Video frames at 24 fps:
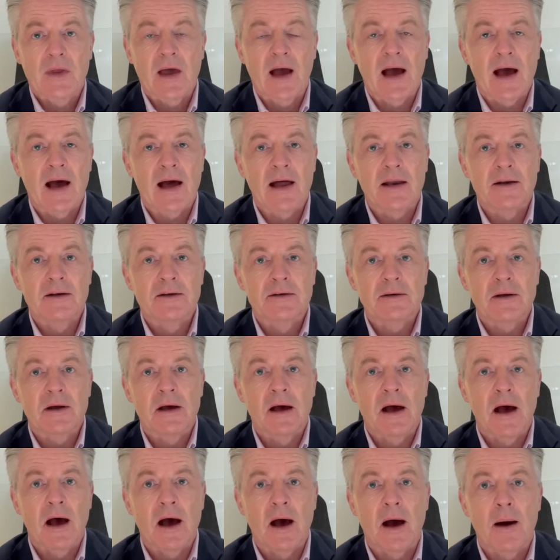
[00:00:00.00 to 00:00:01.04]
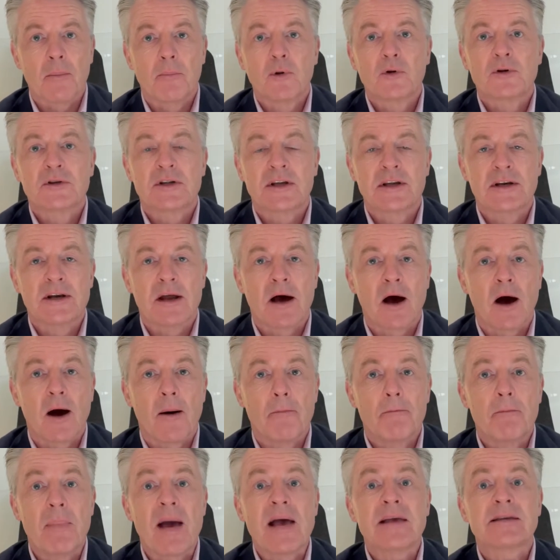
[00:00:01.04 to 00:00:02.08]
and uh, put in our
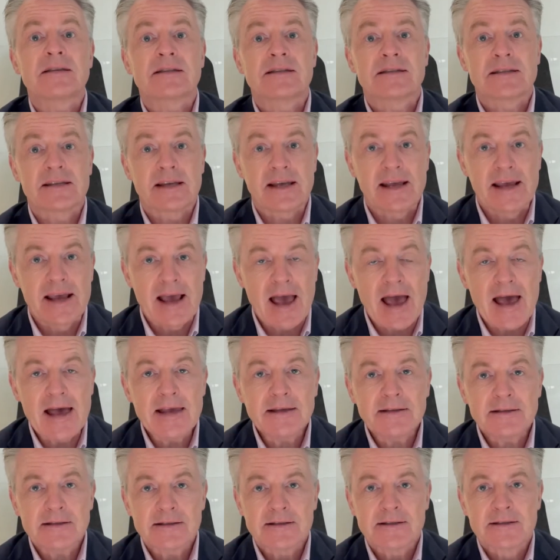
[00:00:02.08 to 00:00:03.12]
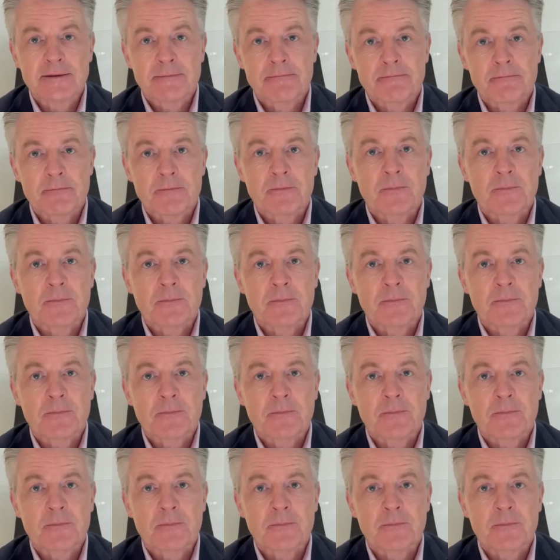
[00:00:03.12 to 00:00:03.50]
best guess.